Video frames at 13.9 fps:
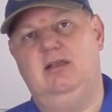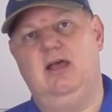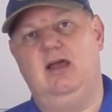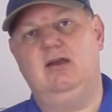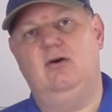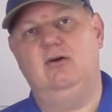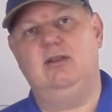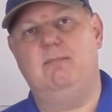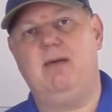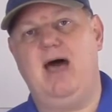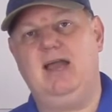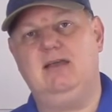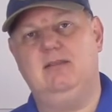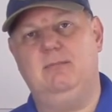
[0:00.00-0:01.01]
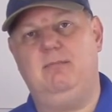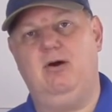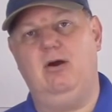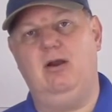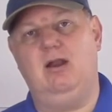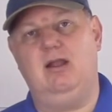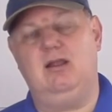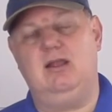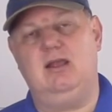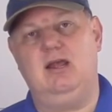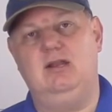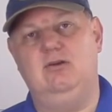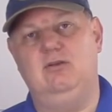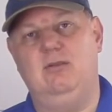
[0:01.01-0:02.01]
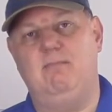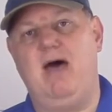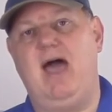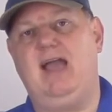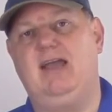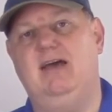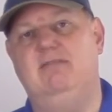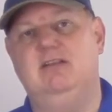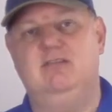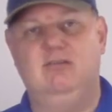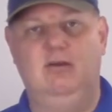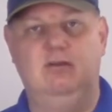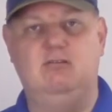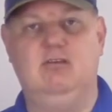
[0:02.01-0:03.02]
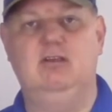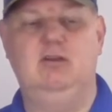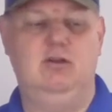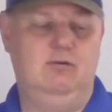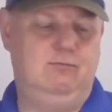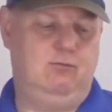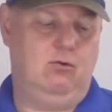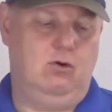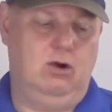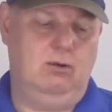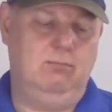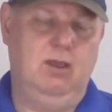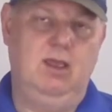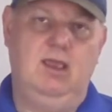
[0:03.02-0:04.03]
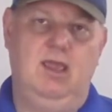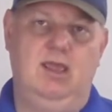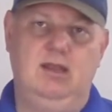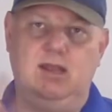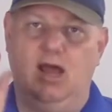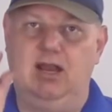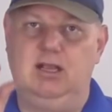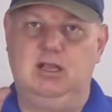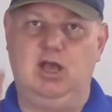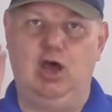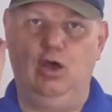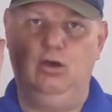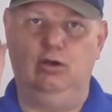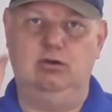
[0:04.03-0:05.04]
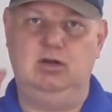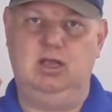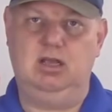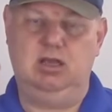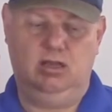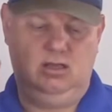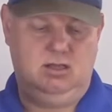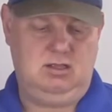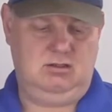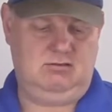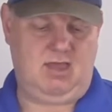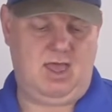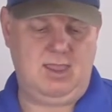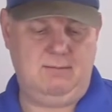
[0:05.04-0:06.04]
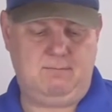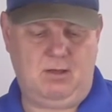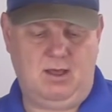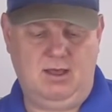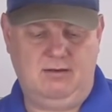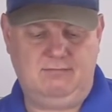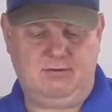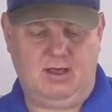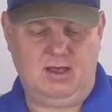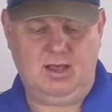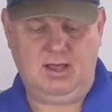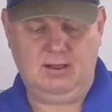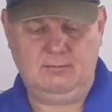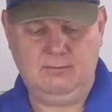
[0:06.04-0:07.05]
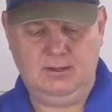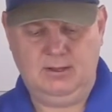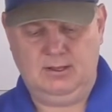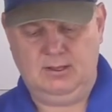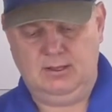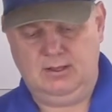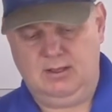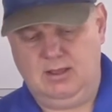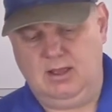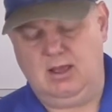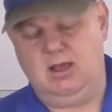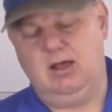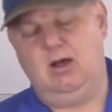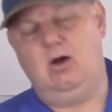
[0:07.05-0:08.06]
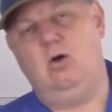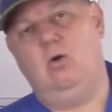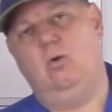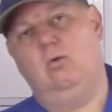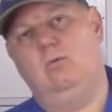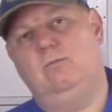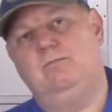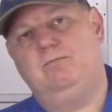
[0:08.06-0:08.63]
I go in the back of the part and I do the back of it so it's a uniform and not a cone type of hole.